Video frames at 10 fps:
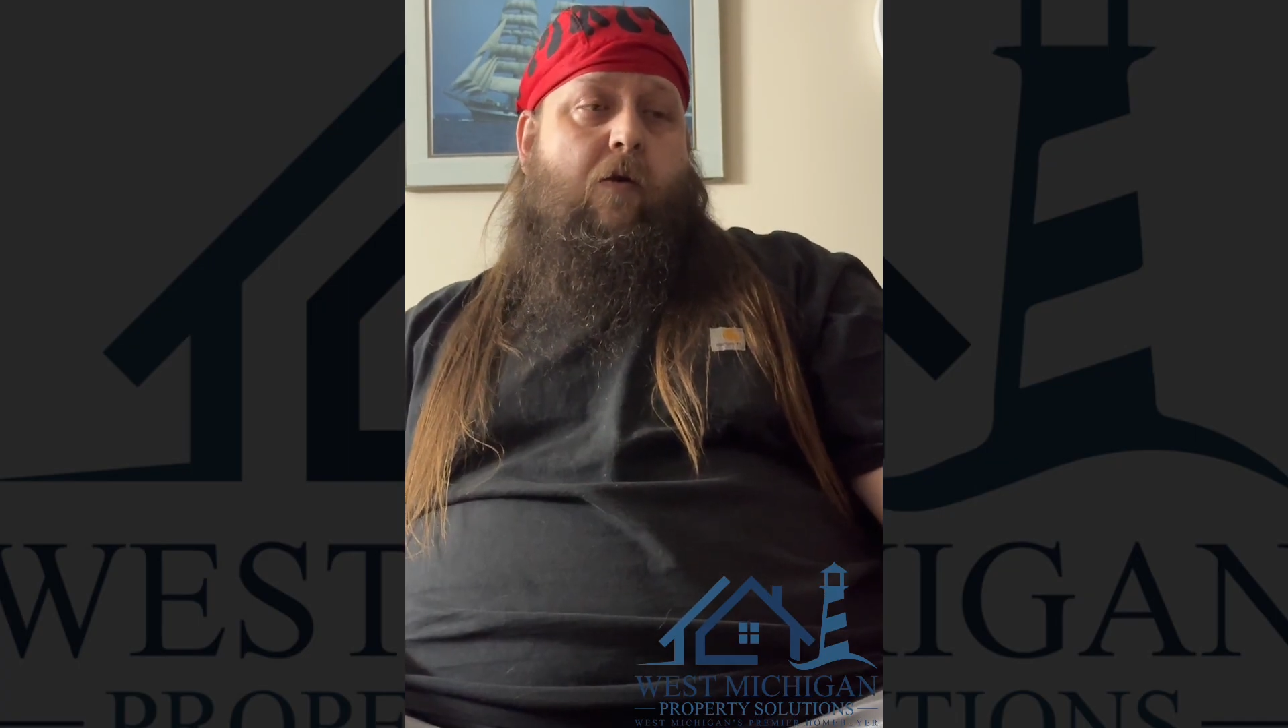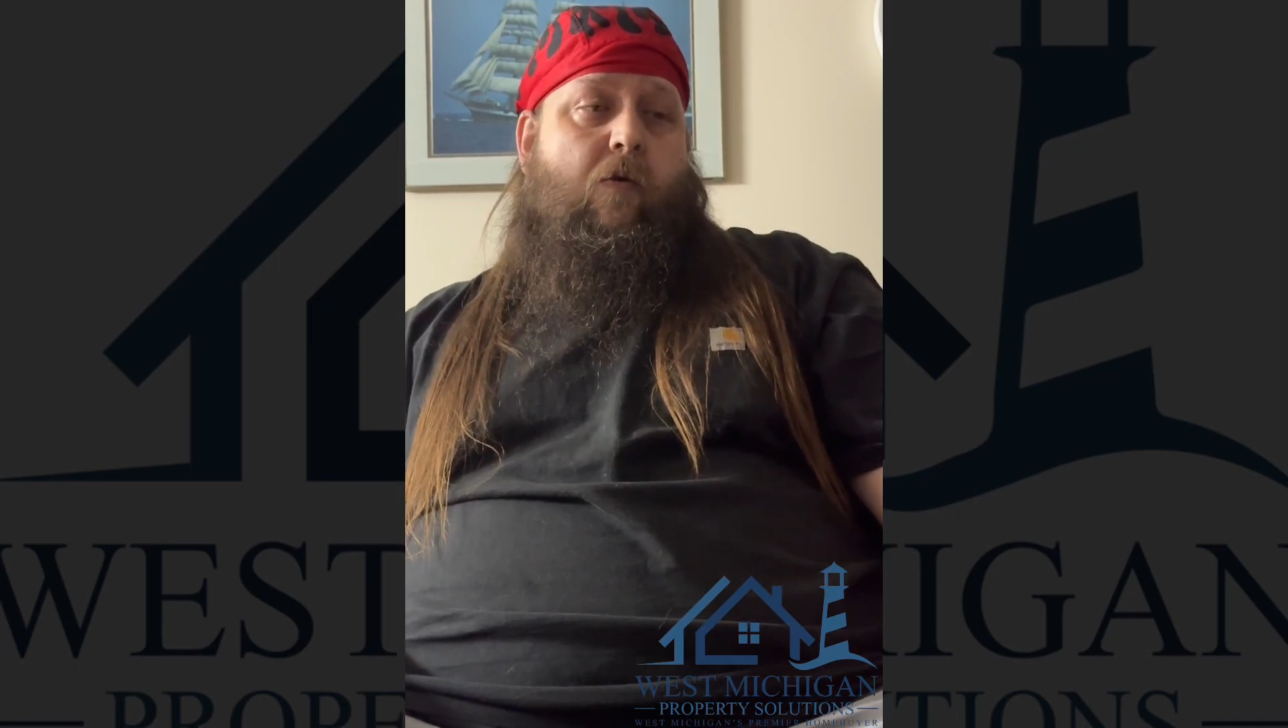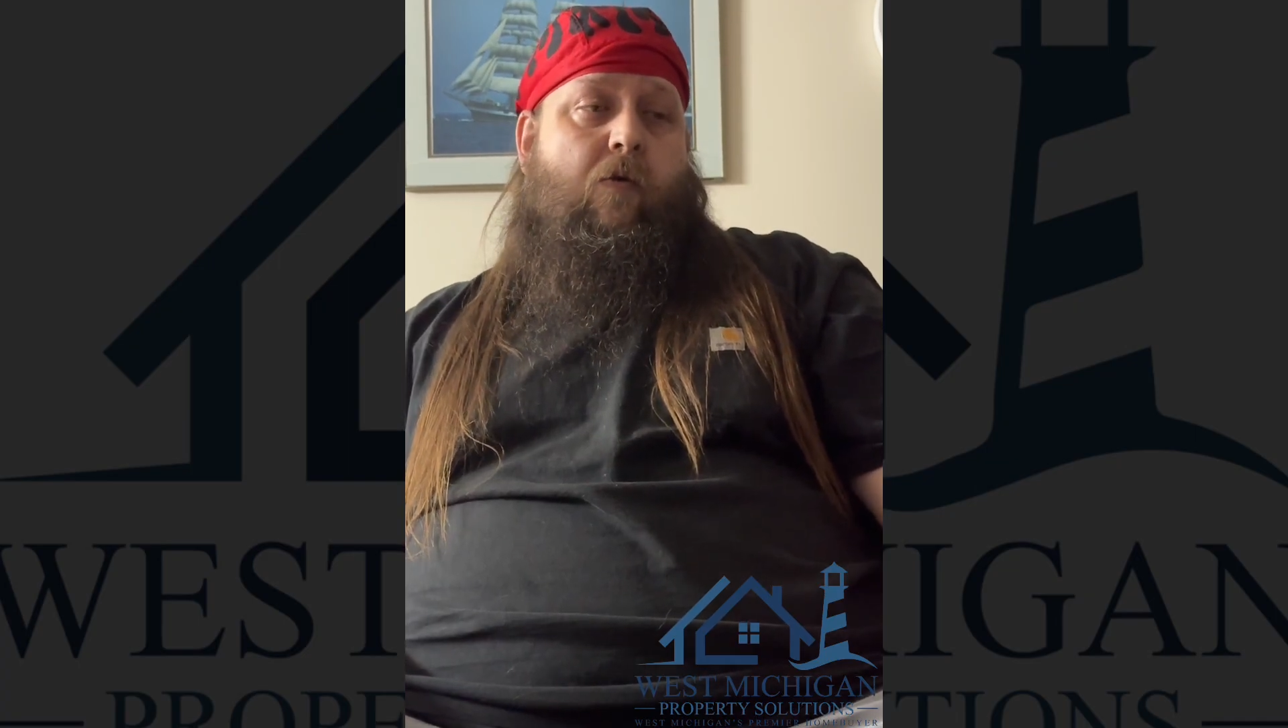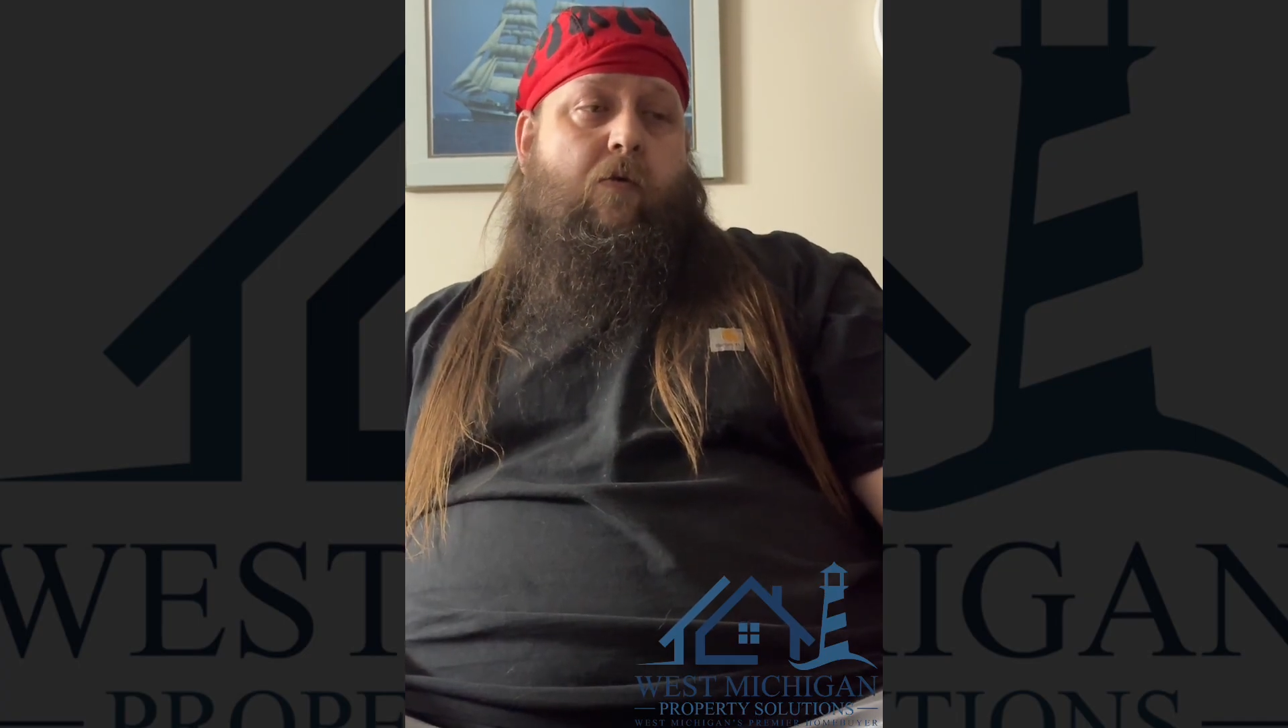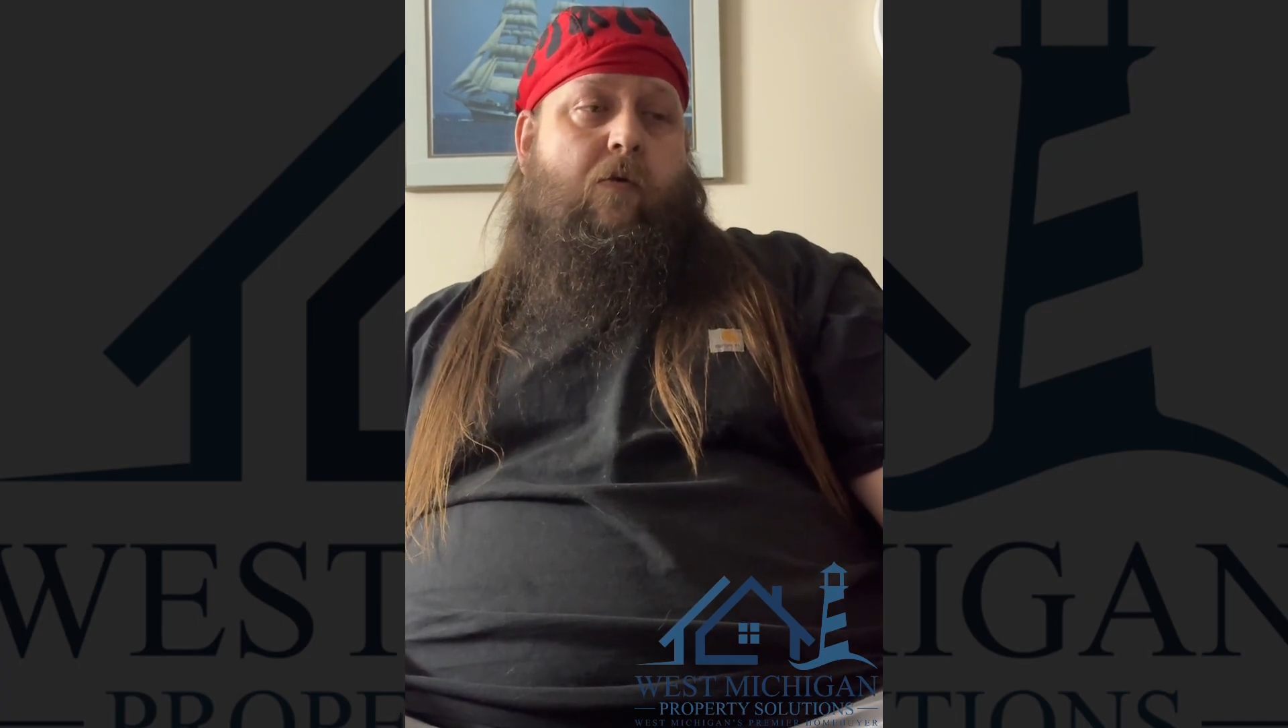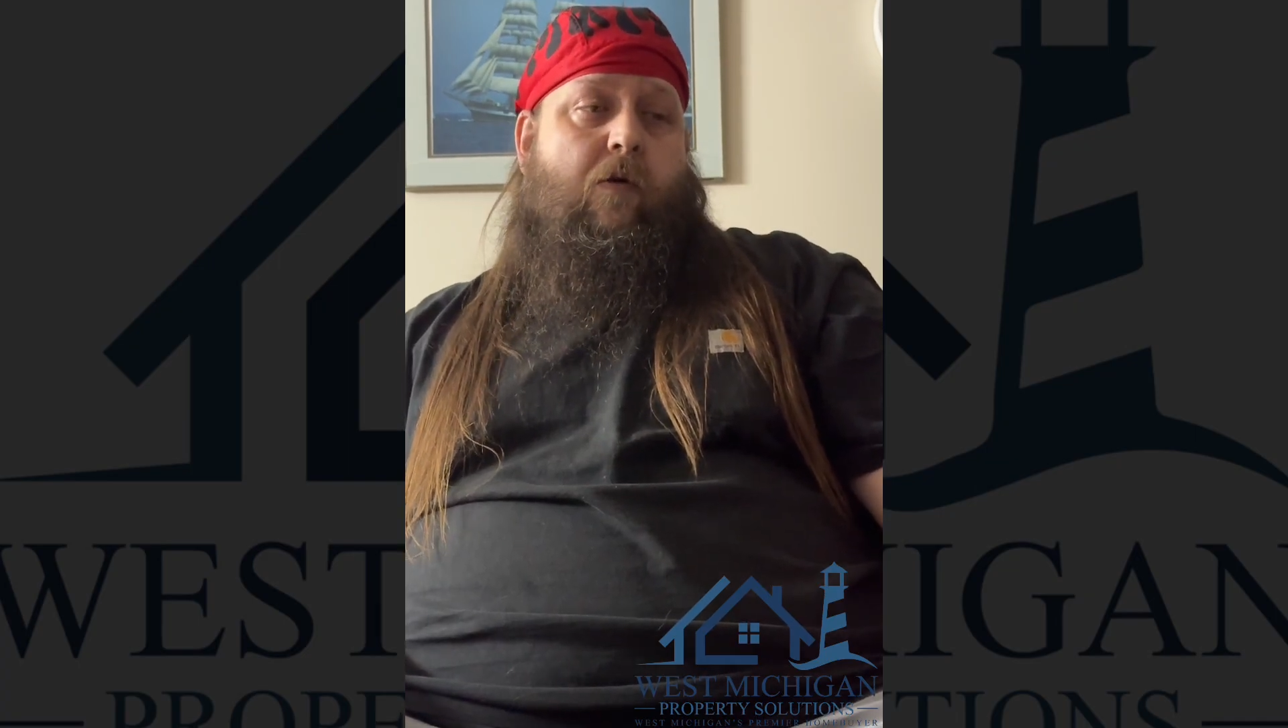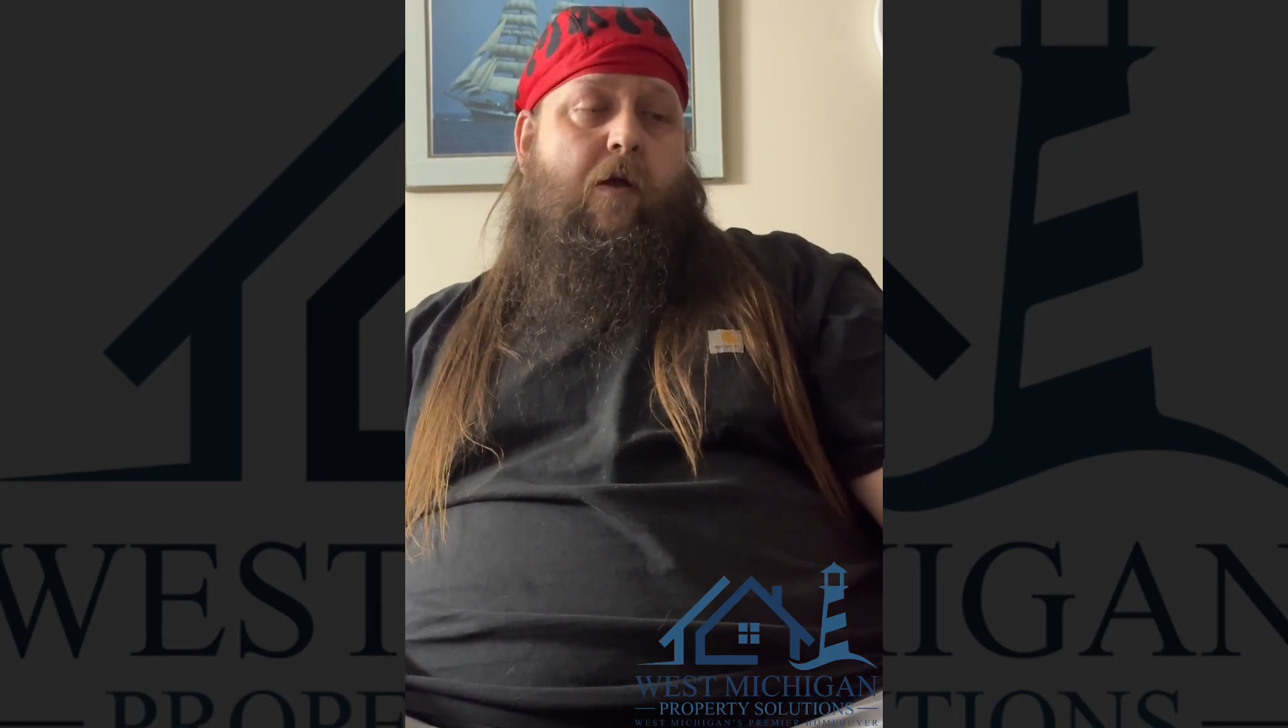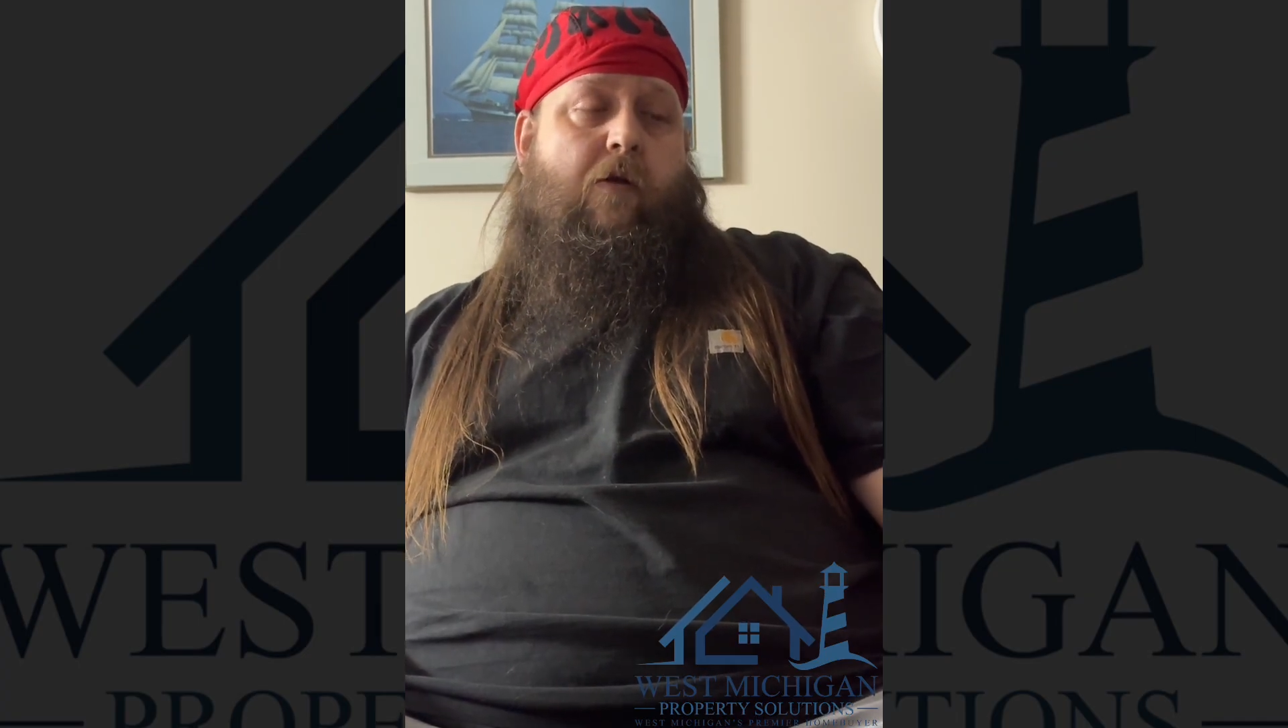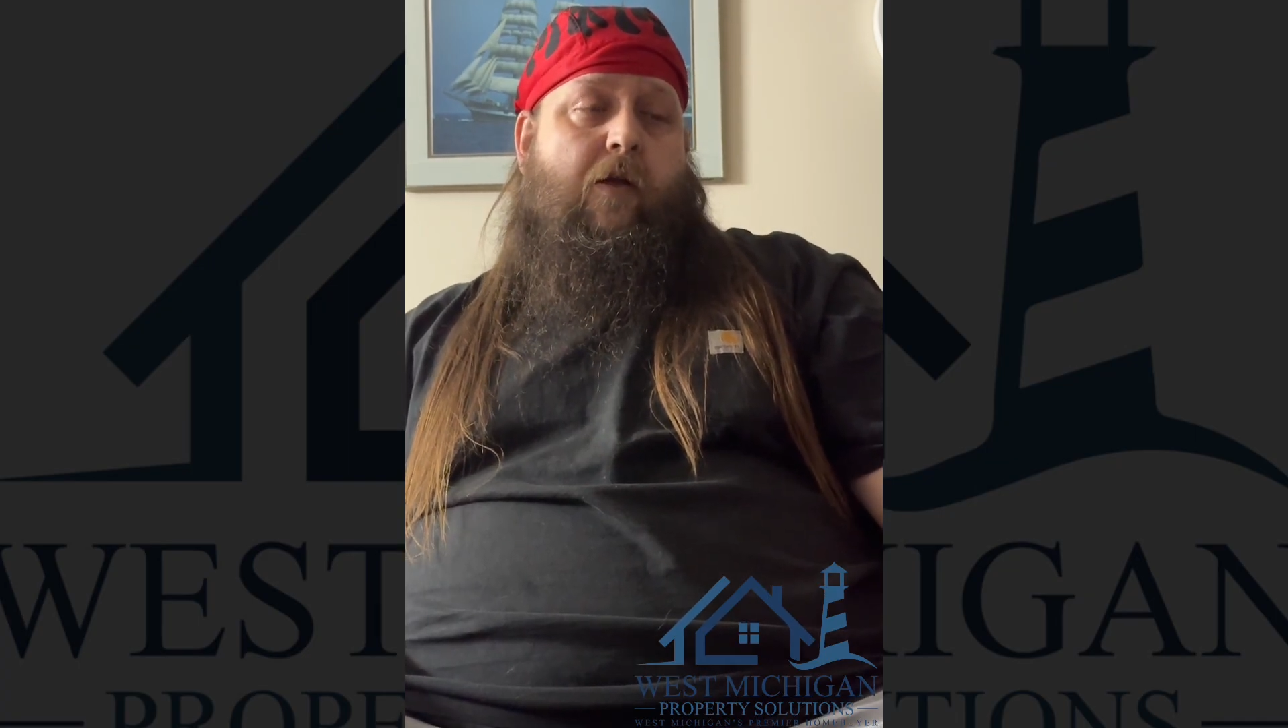know. I don't